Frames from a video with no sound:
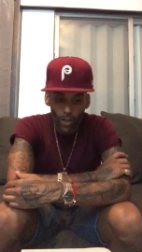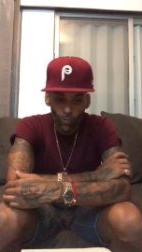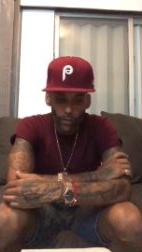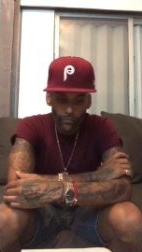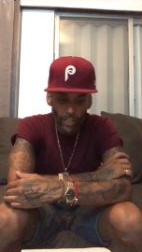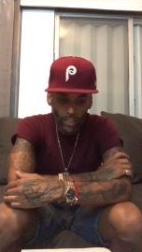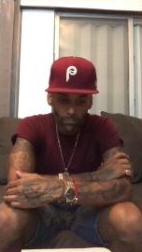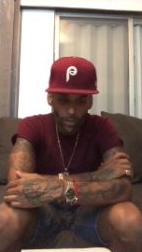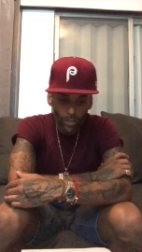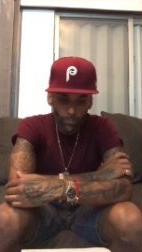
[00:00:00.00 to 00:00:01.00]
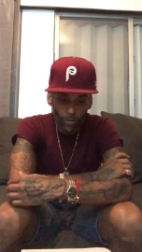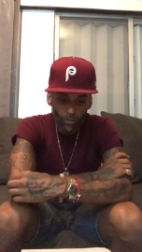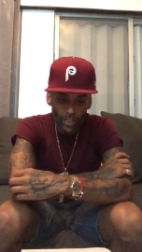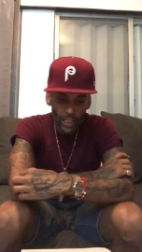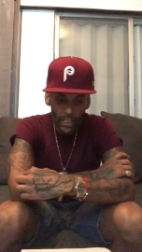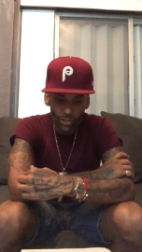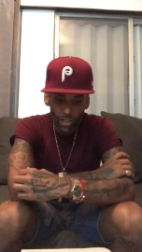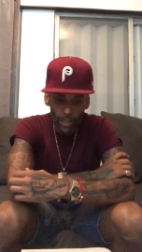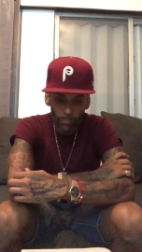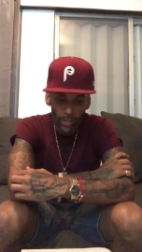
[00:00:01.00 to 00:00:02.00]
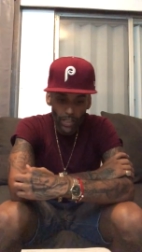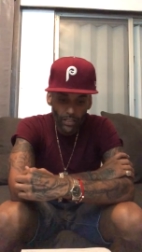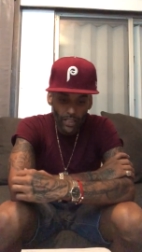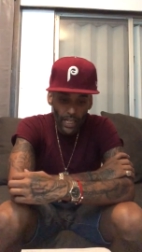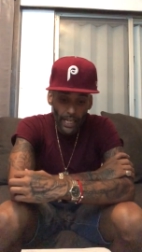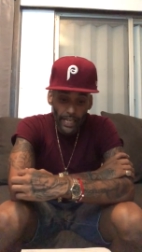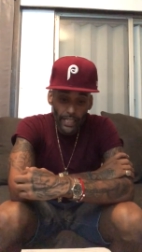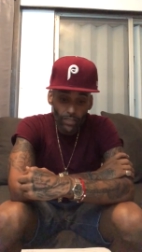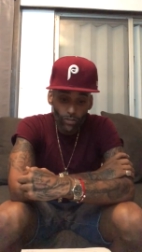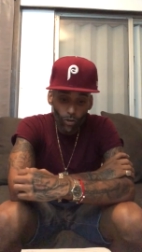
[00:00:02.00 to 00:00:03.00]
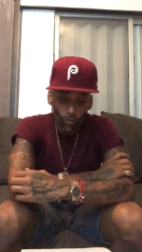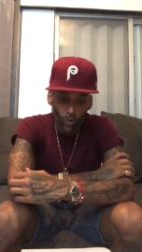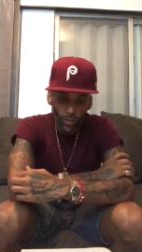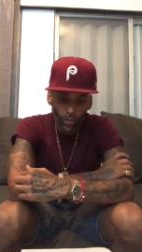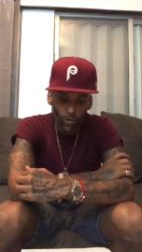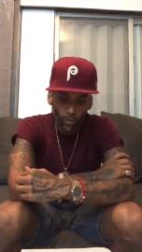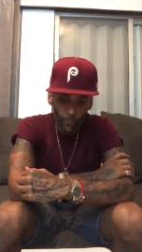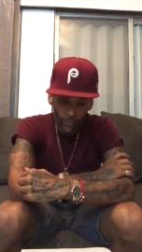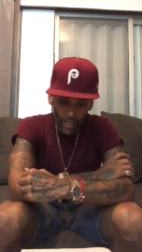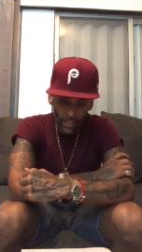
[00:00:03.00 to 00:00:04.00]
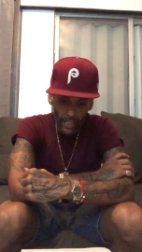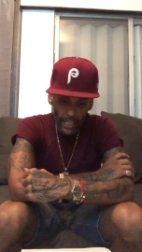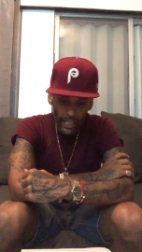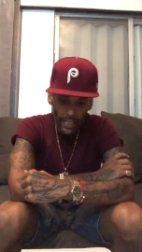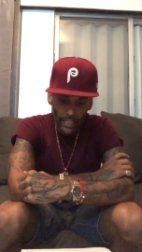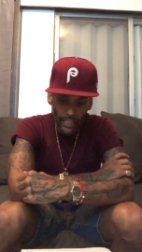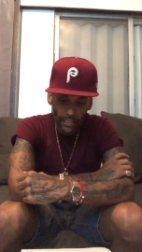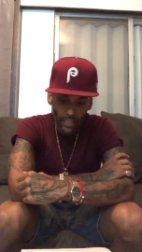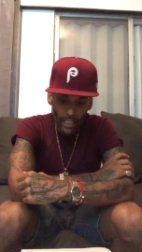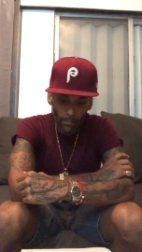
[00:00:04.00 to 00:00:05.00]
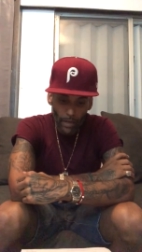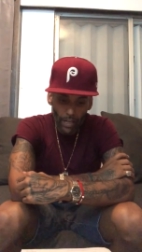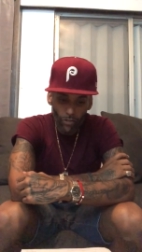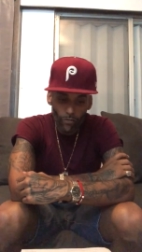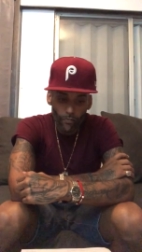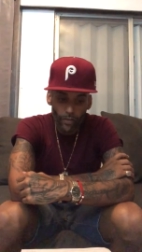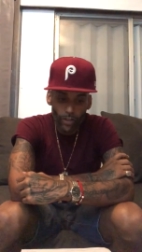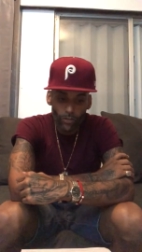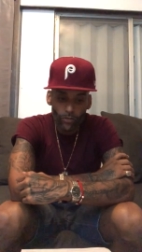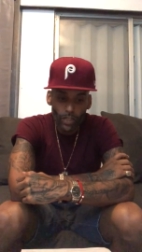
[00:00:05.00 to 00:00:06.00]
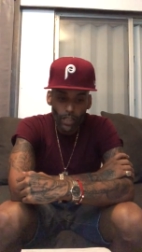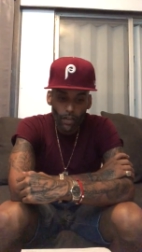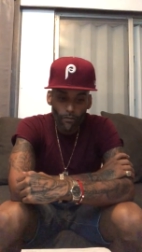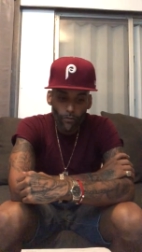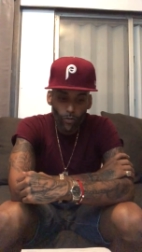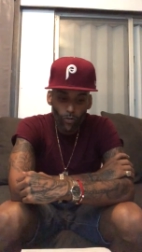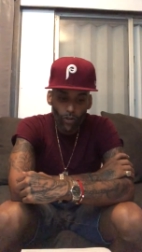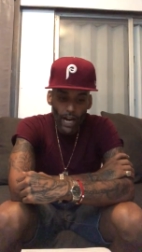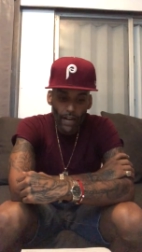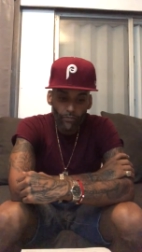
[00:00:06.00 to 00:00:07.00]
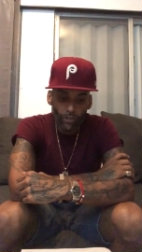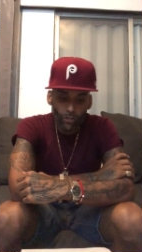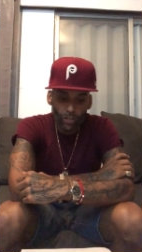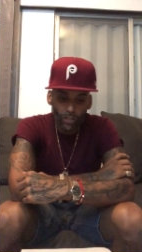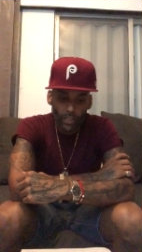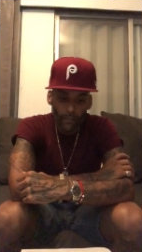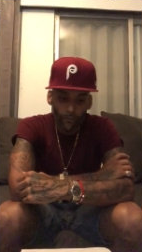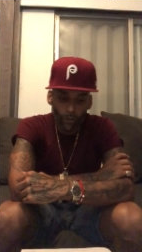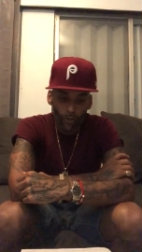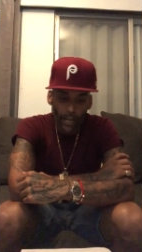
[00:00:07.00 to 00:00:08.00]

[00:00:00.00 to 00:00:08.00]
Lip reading: With this much protein in chickpeas, it's no wonder they can easily make you feel full after just a few